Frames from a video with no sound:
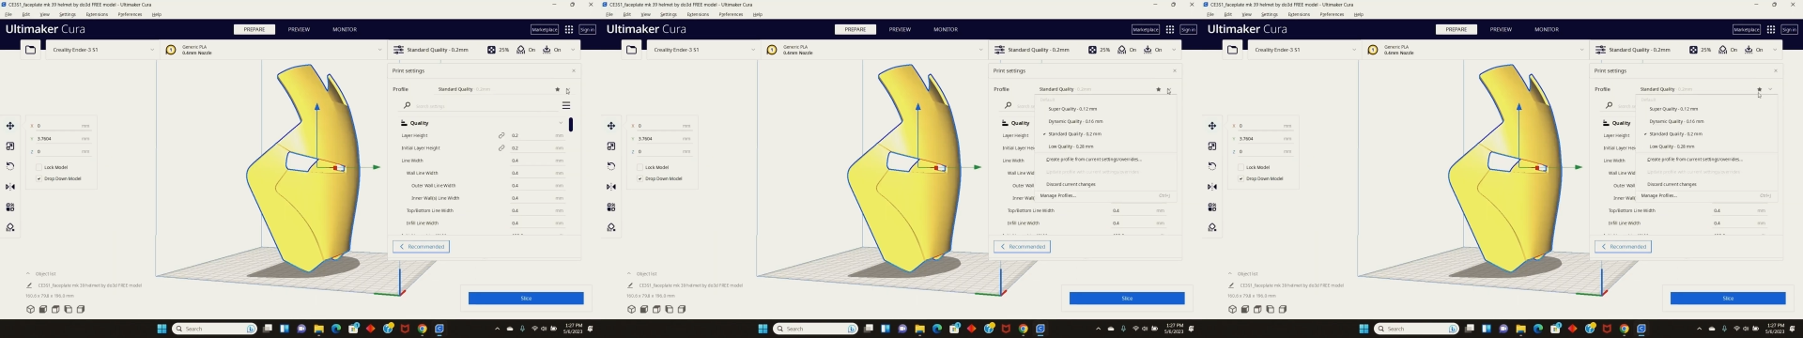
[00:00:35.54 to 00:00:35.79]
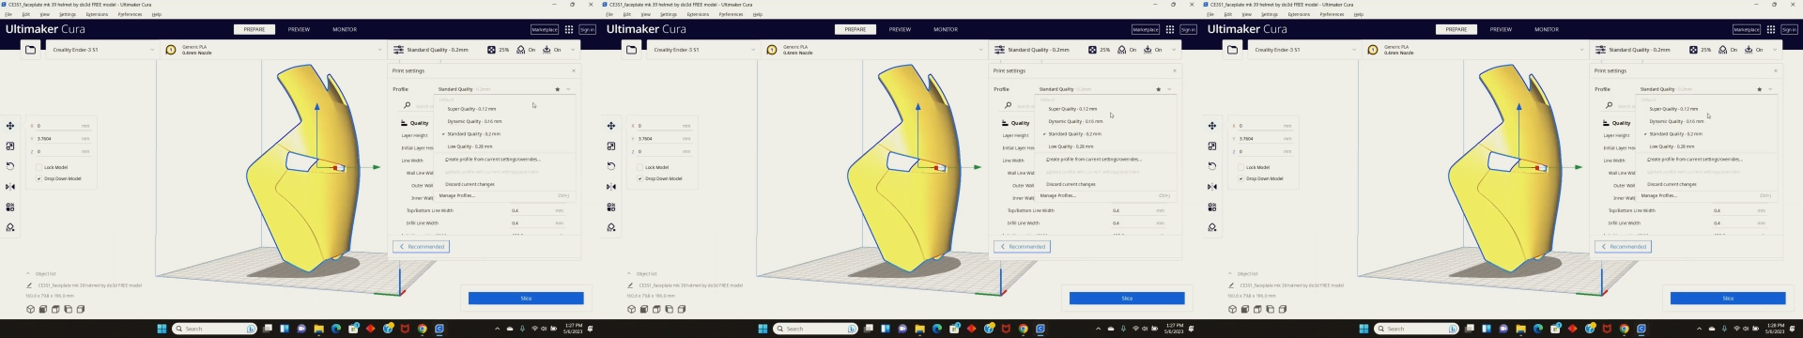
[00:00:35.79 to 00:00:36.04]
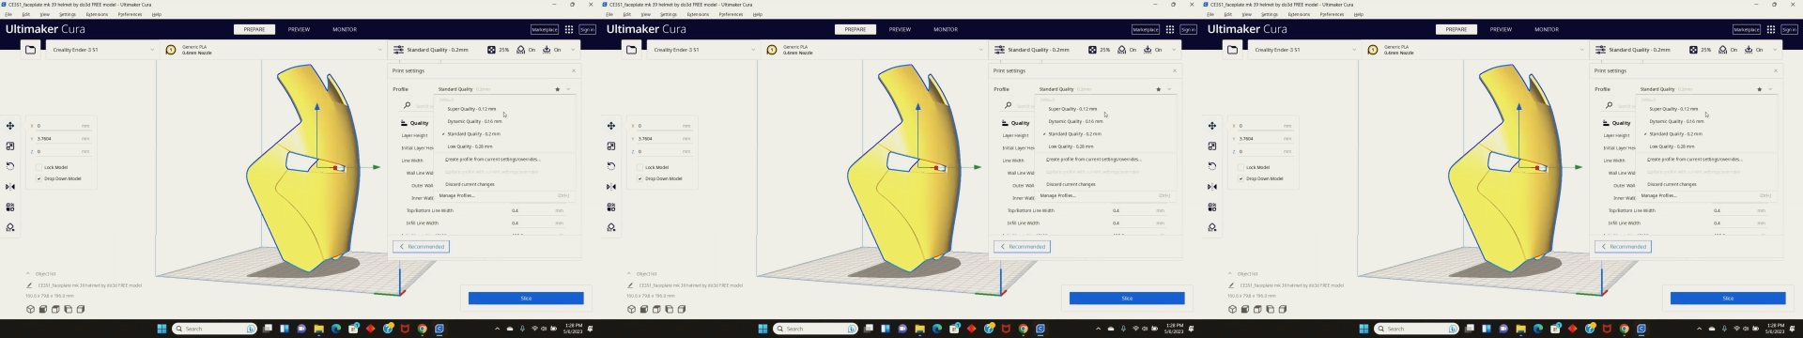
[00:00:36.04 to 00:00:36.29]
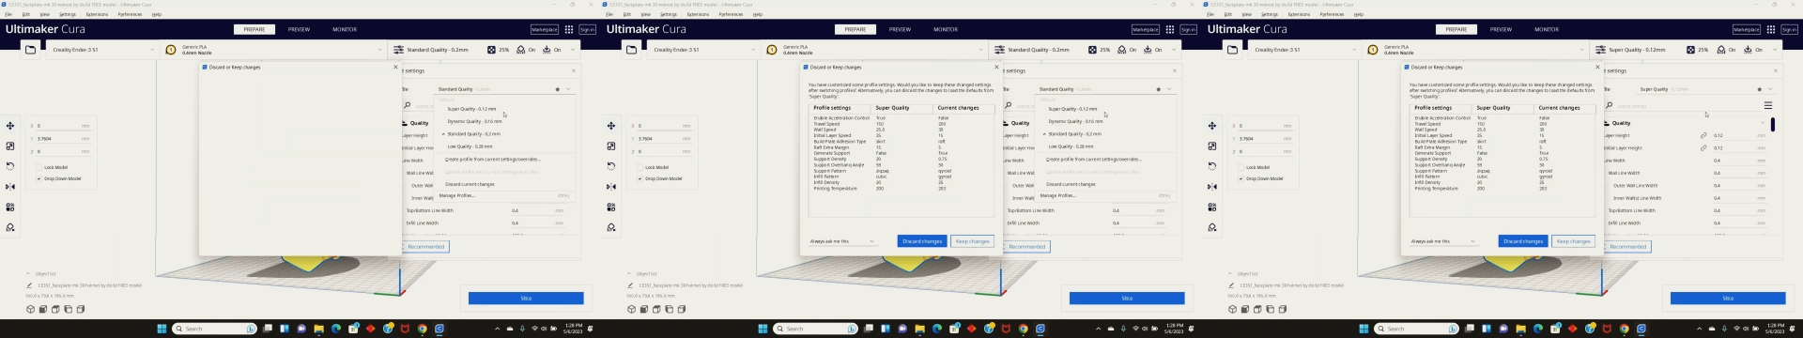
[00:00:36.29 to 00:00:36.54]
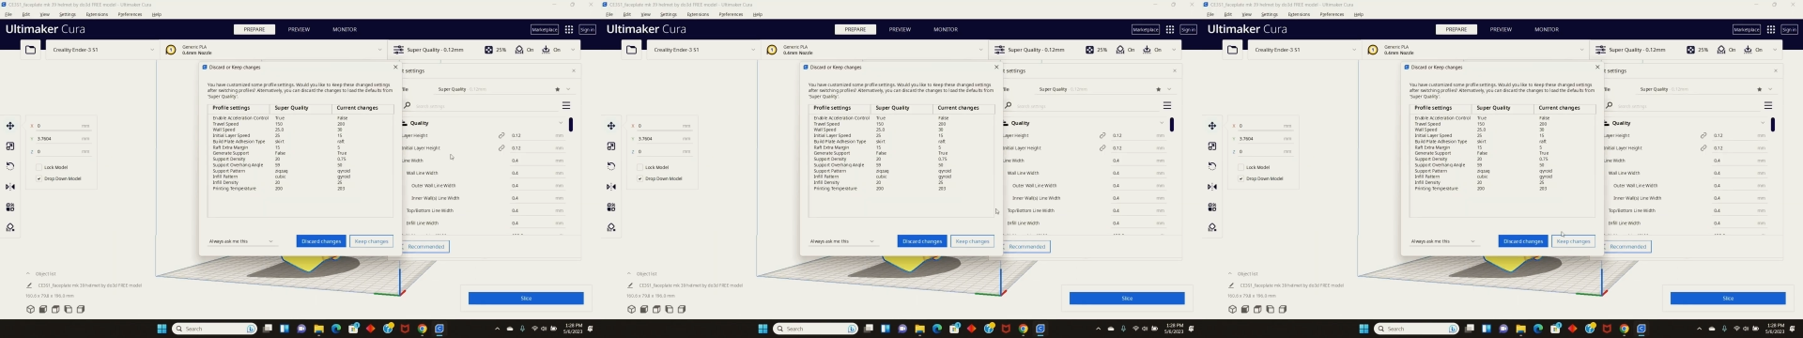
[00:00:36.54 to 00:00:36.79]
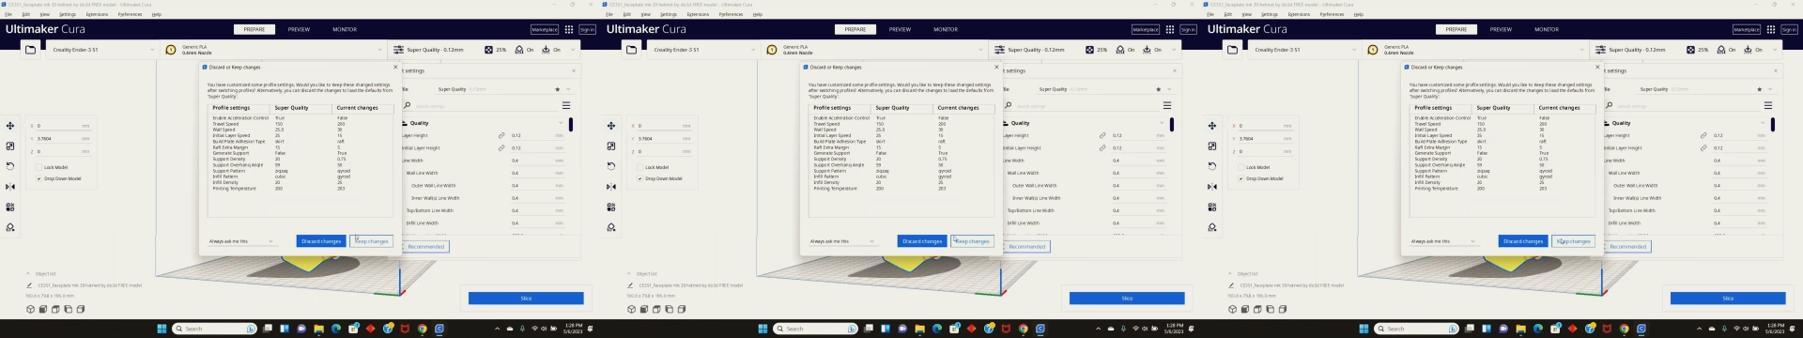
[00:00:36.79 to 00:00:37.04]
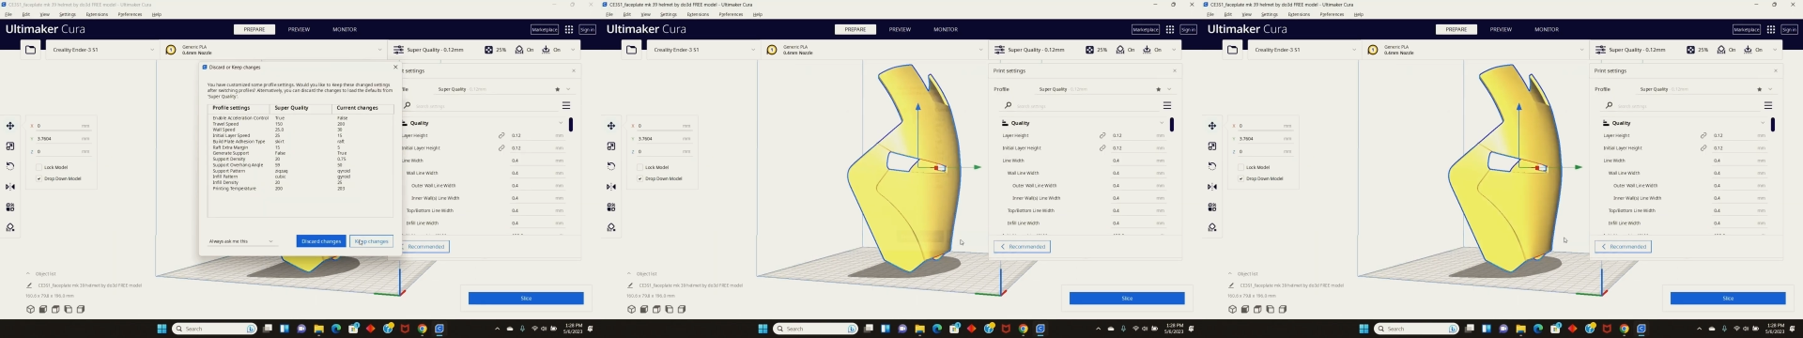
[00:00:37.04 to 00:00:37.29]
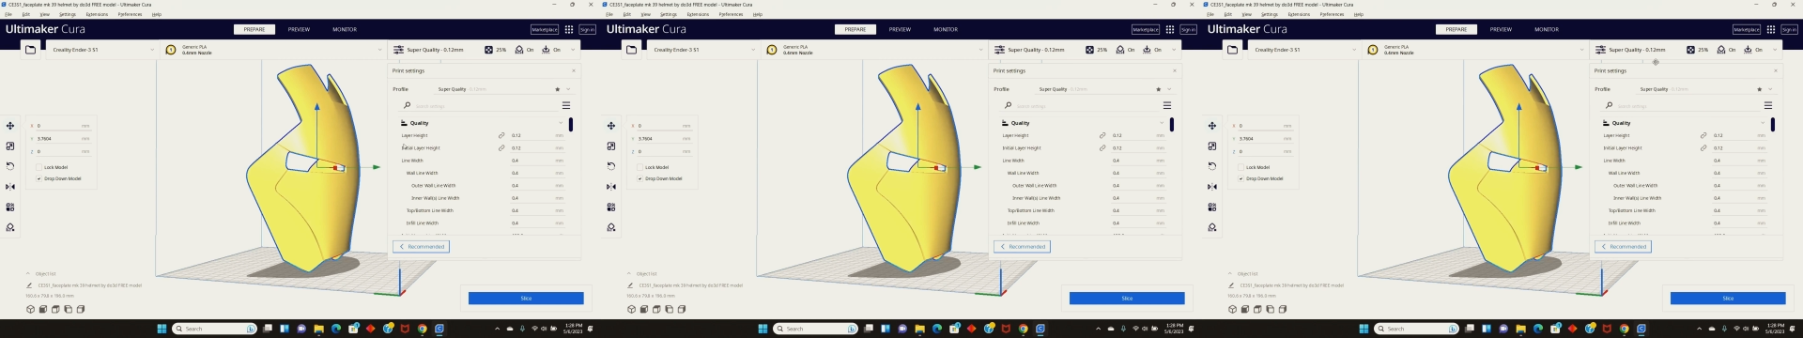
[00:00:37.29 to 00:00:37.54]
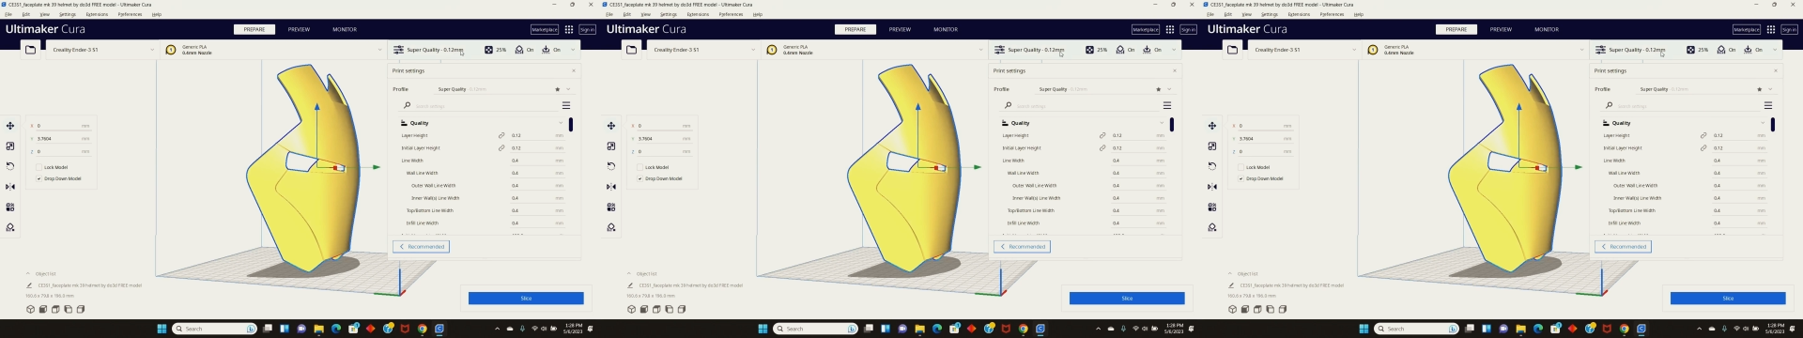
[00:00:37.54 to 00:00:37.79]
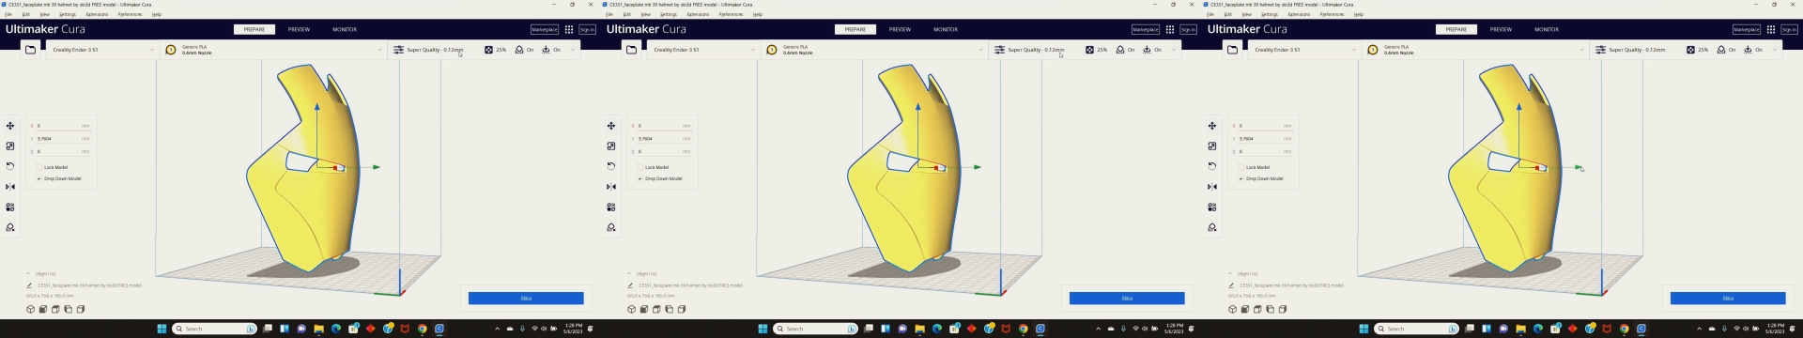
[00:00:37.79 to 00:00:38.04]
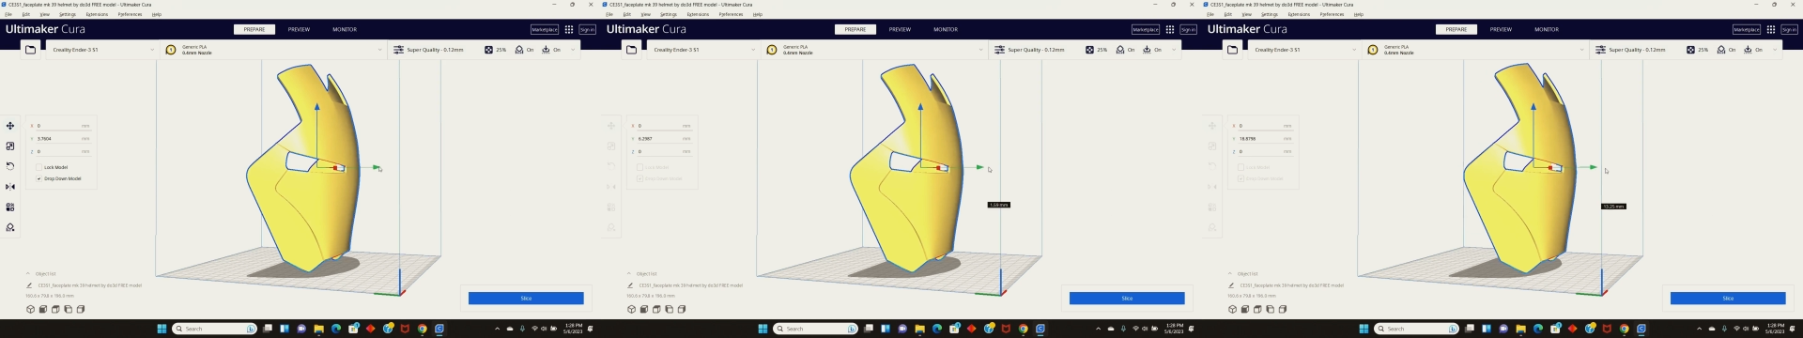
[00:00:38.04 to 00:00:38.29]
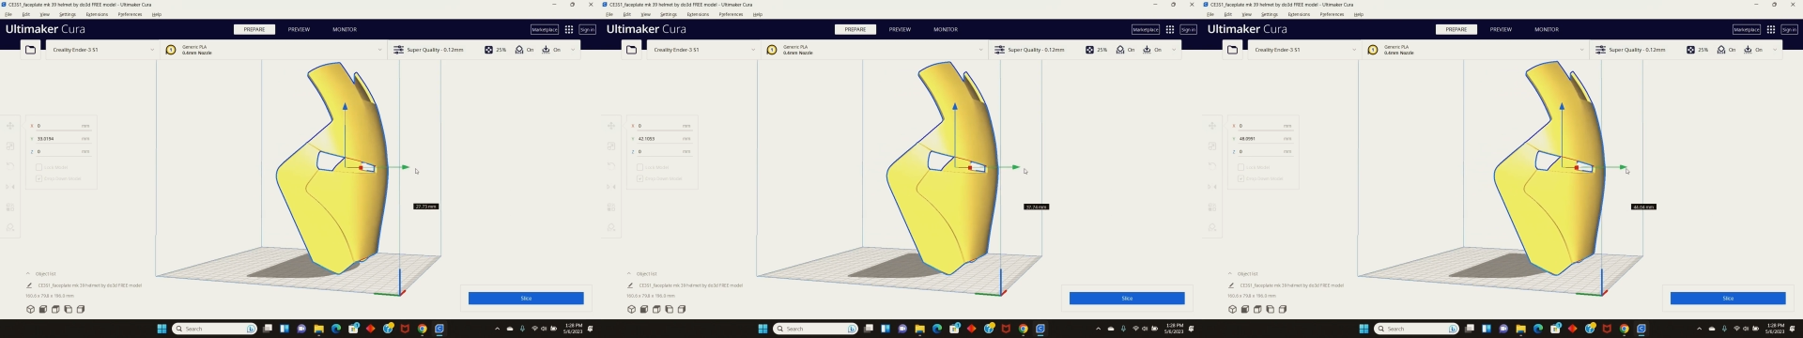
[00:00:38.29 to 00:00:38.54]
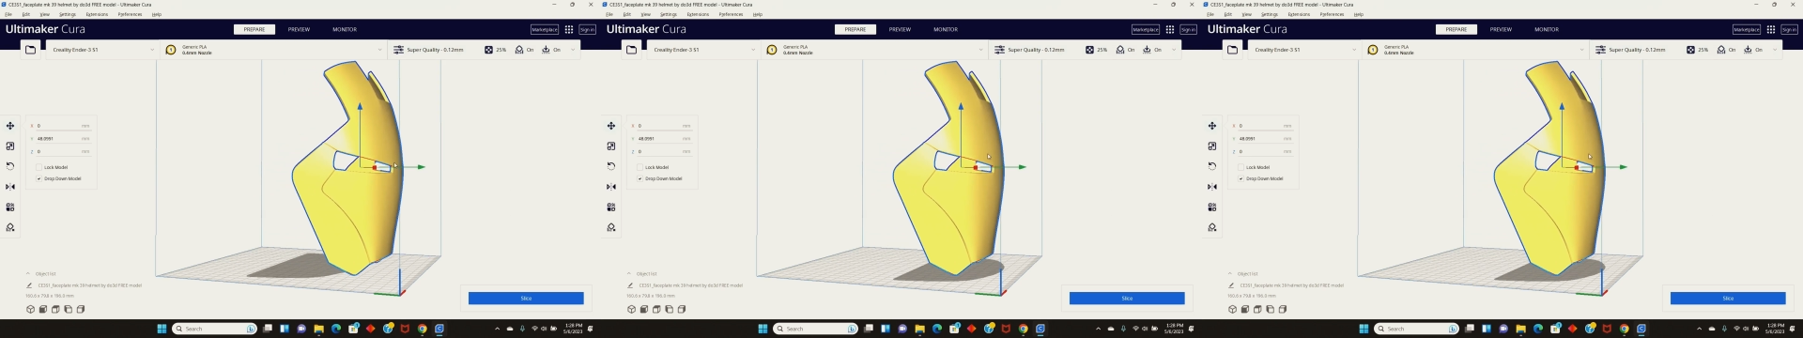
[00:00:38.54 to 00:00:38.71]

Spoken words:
[unreadable: no face in view]